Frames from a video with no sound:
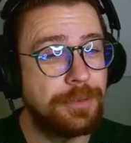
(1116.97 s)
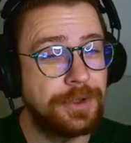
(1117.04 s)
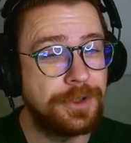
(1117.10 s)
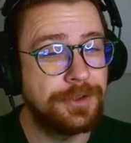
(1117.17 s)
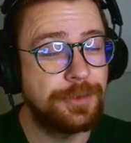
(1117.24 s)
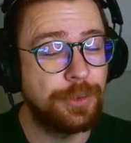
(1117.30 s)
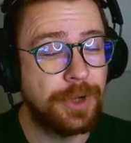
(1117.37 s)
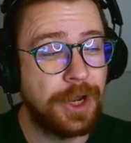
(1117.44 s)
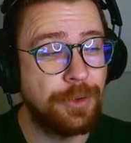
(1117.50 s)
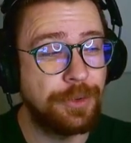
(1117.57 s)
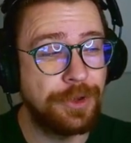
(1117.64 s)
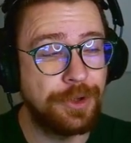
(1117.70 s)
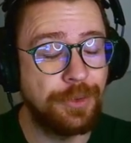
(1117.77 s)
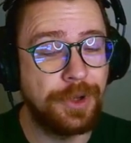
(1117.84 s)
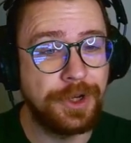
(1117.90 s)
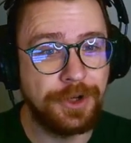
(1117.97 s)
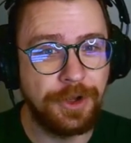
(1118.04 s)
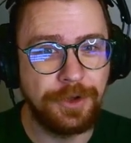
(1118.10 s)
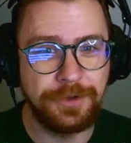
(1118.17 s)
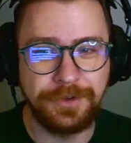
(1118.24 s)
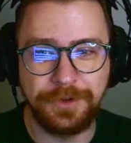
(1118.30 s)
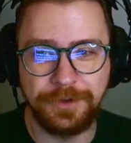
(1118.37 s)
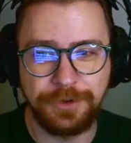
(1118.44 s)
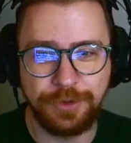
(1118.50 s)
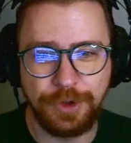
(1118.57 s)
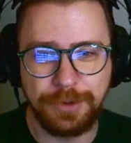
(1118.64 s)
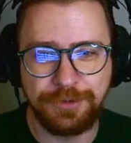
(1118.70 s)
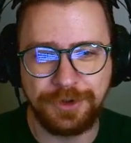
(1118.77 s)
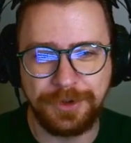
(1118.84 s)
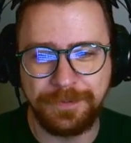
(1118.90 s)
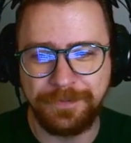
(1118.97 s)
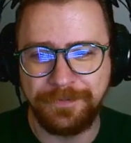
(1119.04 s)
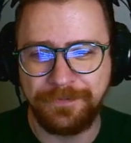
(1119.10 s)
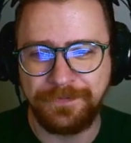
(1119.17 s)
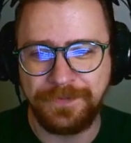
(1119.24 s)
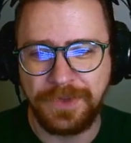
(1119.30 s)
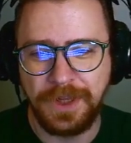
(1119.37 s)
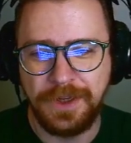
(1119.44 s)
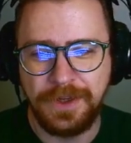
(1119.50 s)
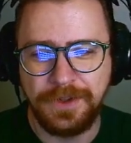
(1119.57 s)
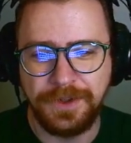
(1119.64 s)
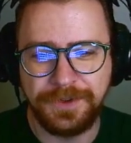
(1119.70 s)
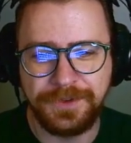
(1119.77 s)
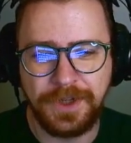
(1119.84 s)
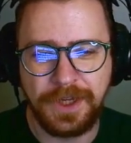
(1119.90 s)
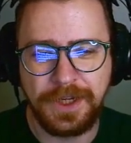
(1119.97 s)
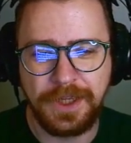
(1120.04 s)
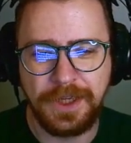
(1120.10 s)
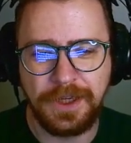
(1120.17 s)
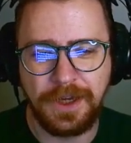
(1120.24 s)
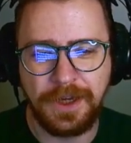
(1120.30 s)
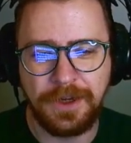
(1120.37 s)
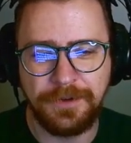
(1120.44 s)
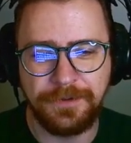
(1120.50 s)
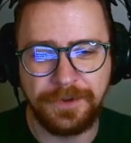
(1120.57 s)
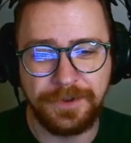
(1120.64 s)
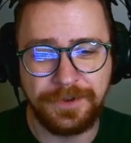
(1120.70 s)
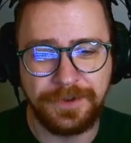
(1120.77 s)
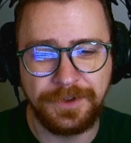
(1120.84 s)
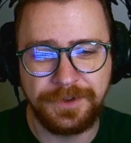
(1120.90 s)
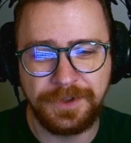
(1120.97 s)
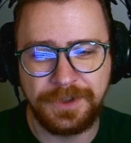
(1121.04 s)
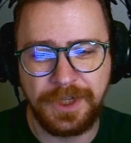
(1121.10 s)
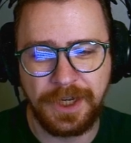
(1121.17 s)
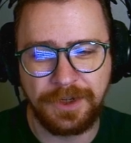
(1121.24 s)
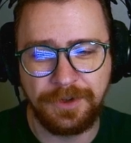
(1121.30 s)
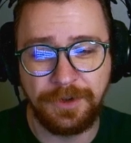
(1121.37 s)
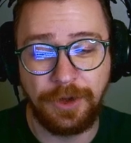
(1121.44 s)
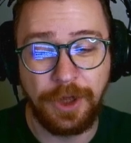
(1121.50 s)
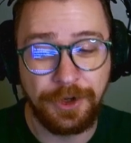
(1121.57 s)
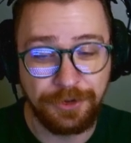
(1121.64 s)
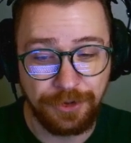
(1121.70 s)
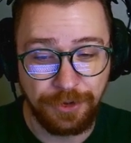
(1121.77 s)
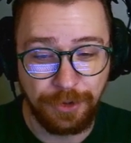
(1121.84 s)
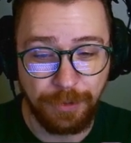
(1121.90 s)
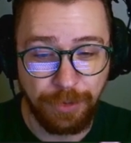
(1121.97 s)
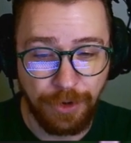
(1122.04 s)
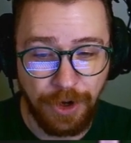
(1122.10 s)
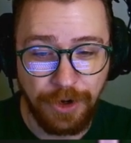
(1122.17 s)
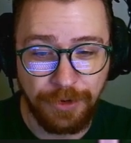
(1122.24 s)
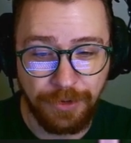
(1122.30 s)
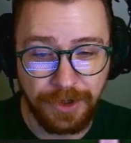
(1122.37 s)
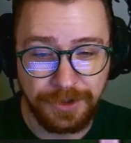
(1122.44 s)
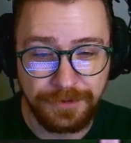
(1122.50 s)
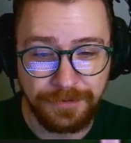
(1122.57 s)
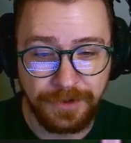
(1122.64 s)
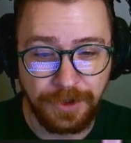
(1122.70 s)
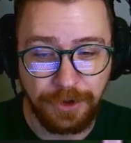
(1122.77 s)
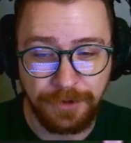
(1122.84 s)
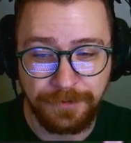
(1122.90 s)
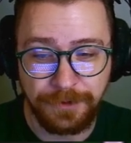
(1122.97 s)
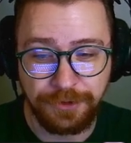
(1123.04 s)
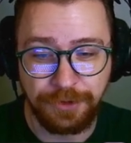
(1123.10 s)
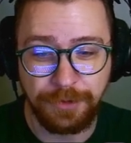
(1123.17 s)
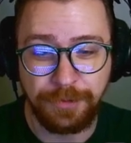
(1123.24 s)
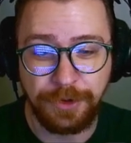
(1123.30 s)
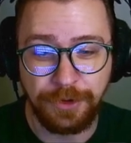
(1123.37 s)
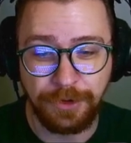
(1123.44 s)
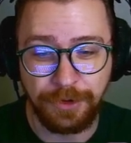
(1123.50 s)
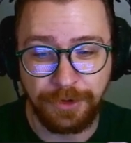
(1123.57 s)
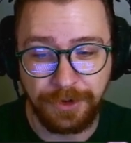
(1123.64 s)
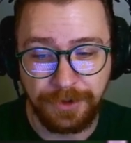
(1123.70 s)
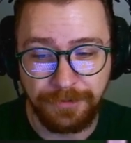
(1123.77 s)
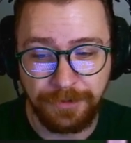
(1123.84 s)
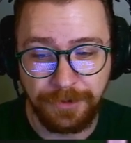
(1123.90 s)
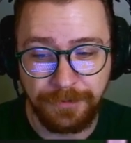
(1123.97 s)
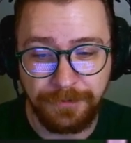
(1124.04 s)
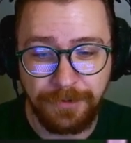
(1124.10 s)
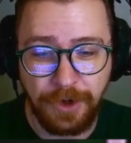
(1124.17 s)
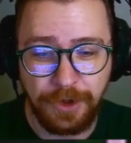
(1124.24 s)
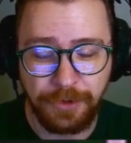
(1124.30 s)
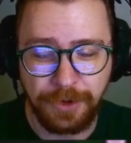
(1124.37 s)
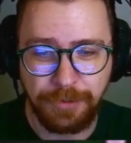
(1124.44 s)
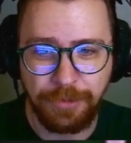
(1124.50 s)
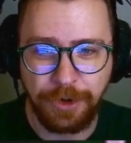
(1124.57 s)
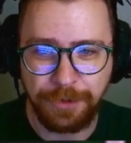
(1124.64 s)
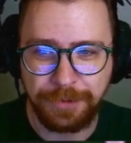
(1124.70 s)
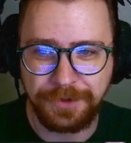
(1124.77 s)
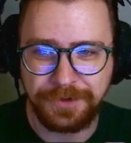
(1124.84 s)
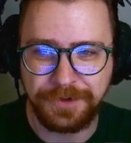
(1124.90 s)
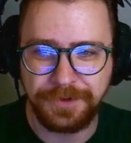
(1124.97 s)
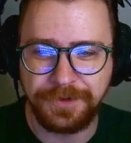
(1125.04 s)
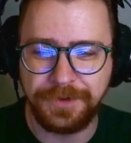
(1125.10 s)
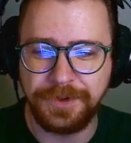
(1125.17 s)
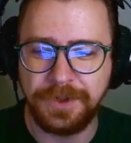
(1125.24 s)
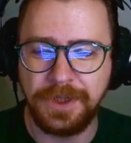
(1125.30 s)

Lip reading: This is what I really want to know is the description. The study of assisted technological progress via artificial computer learning for the following purposes.